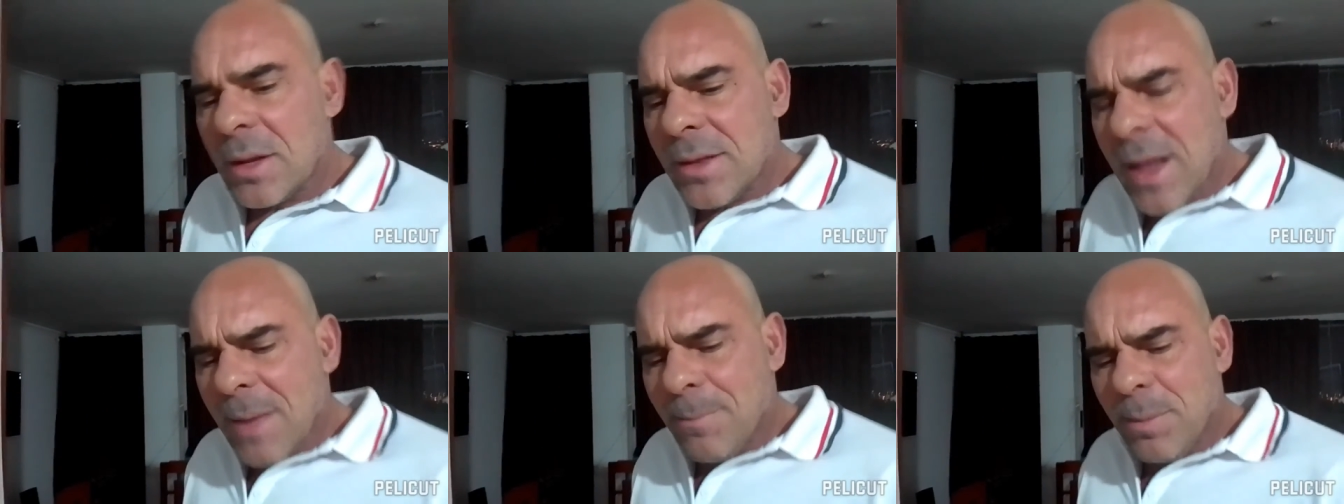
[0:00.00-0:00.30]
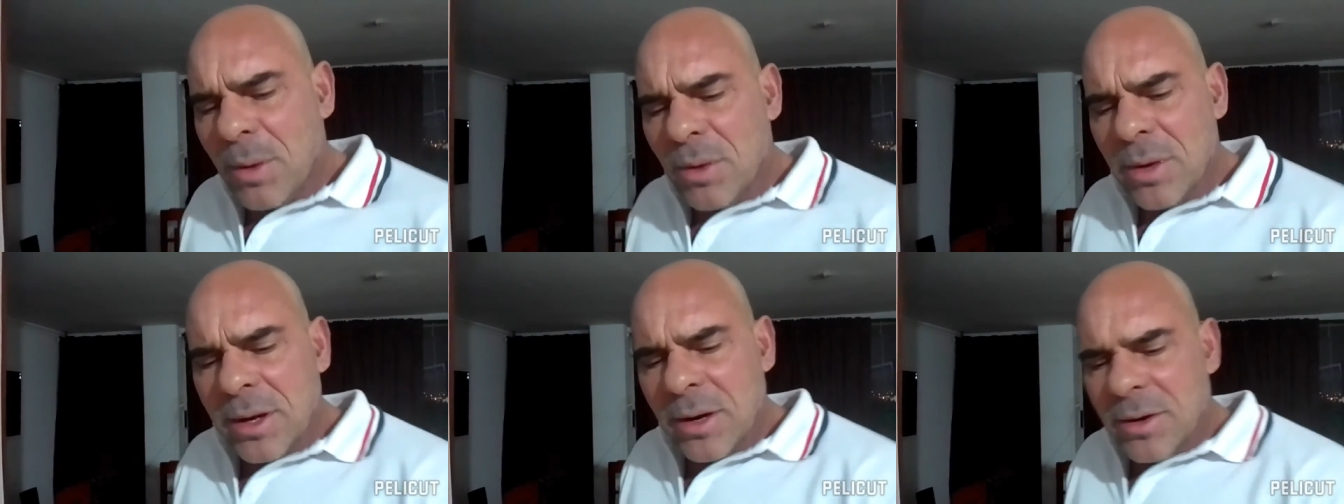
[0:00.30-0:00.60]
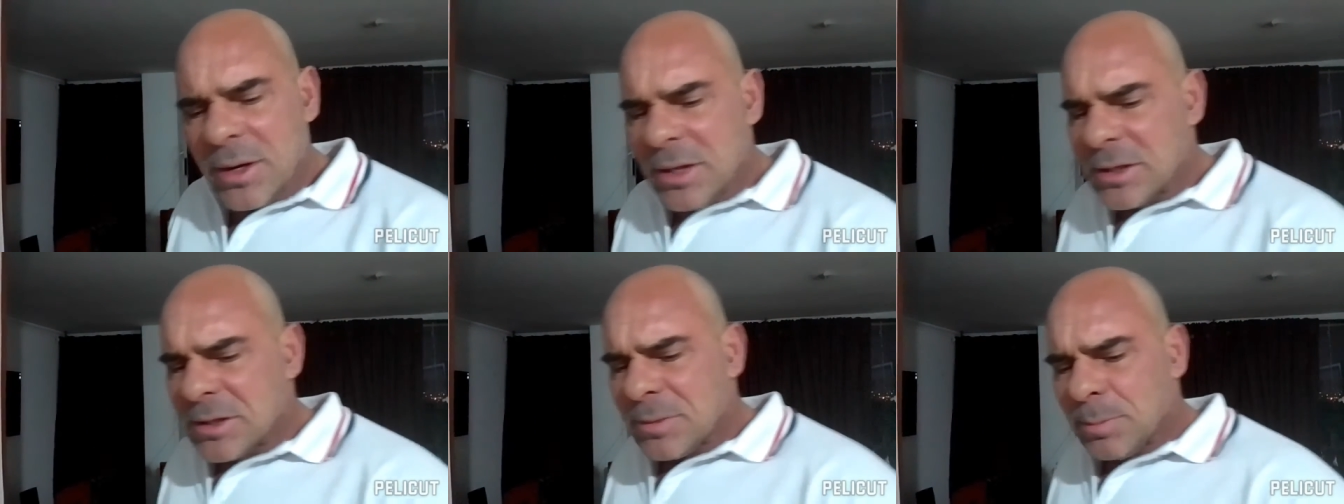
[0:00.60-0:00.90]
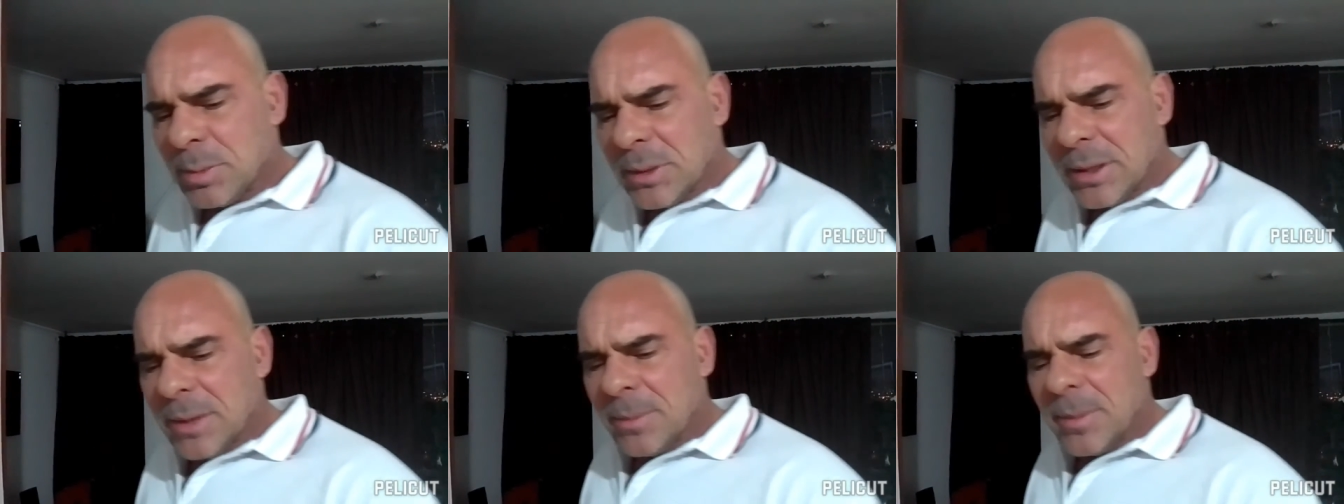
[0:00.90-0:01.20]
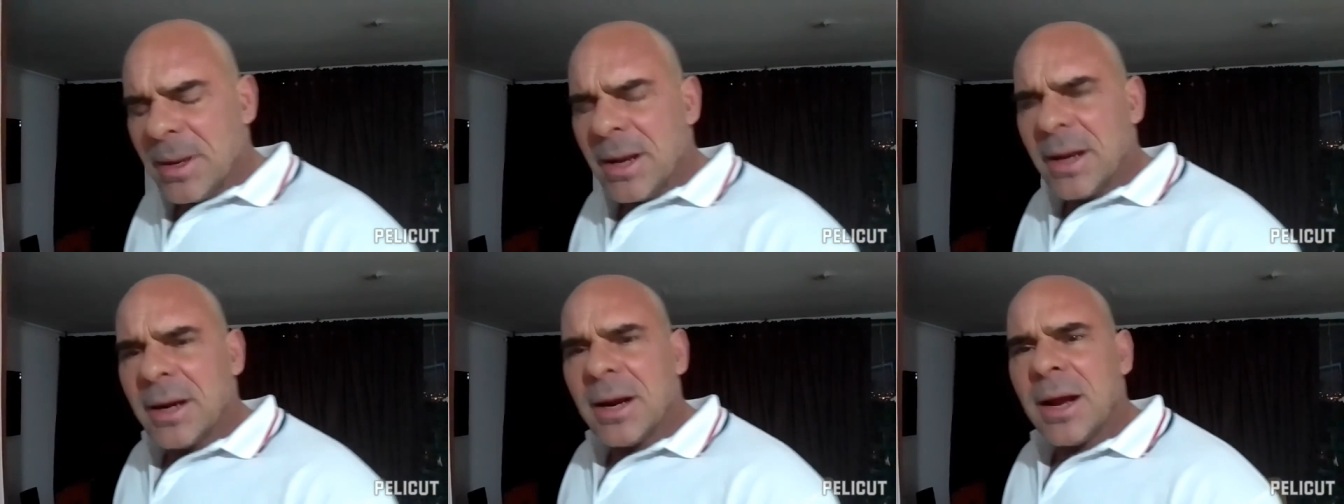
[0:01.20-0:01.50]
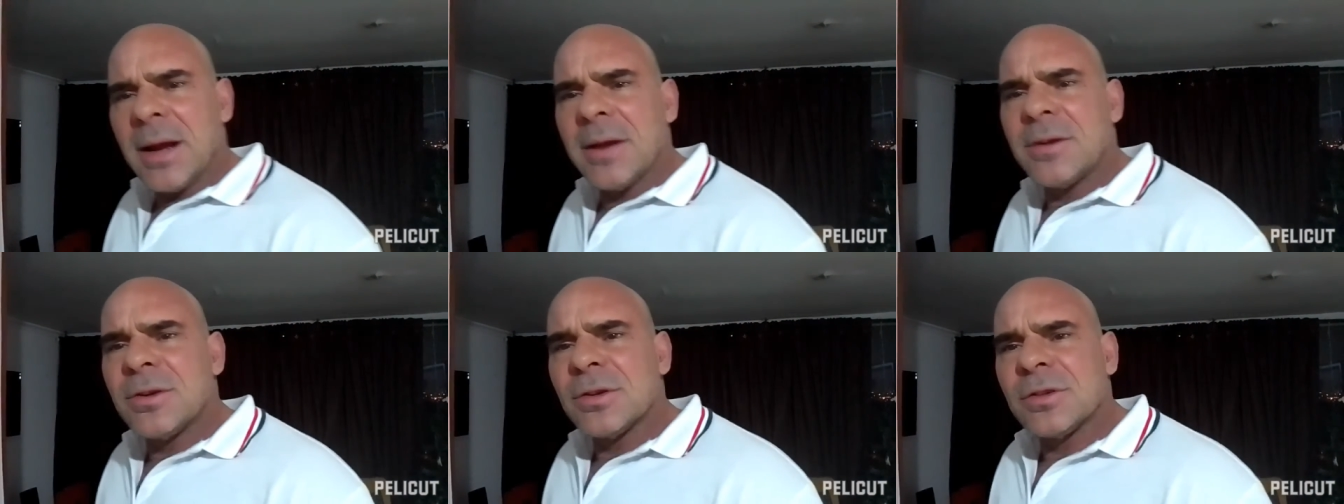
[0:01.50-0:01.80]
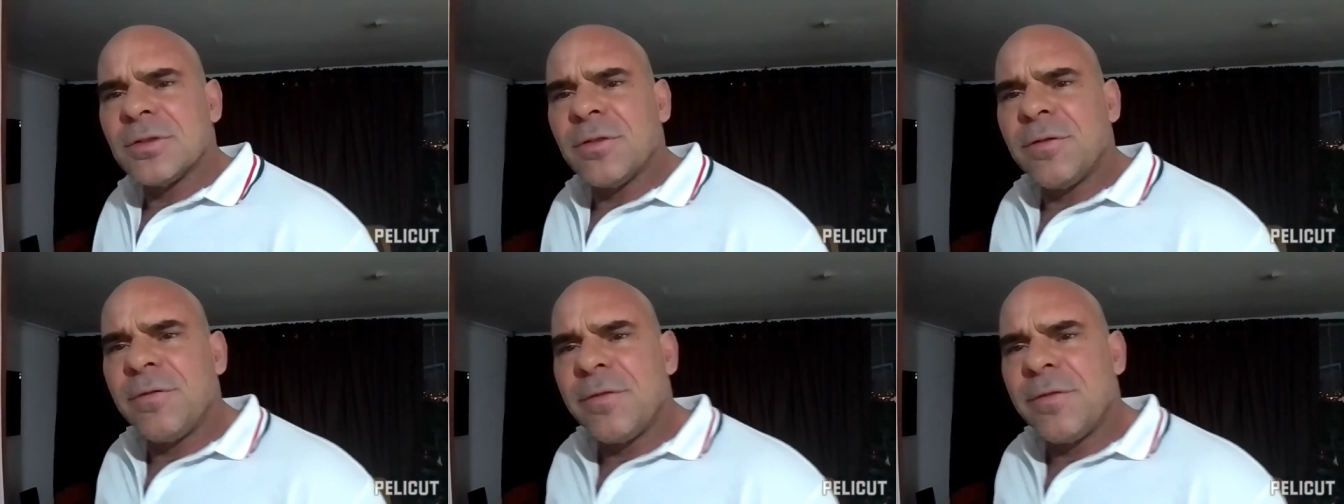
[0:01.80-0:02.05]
That Bulgarian split, man, I just